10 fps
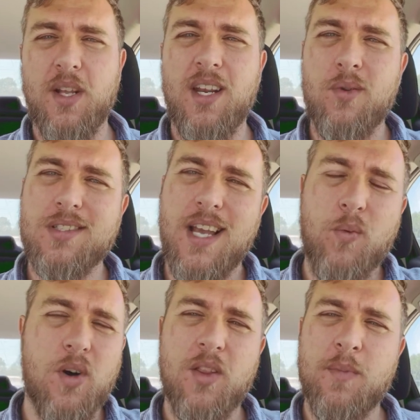And it was like
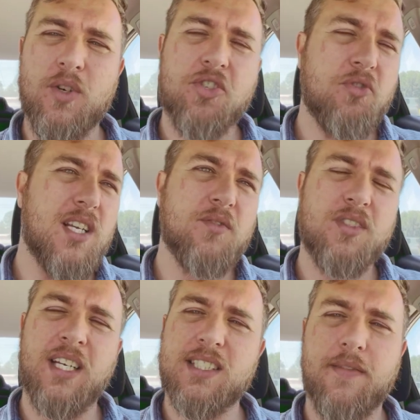one of the most stressful
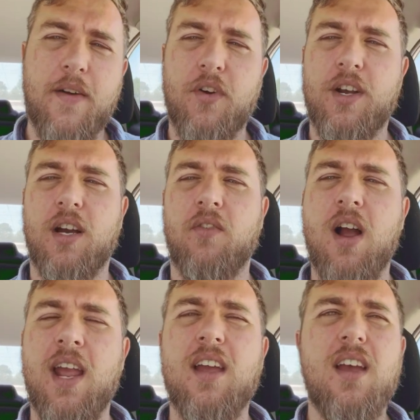things I've ever done.
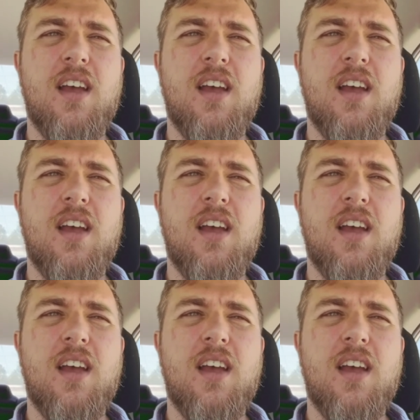Right.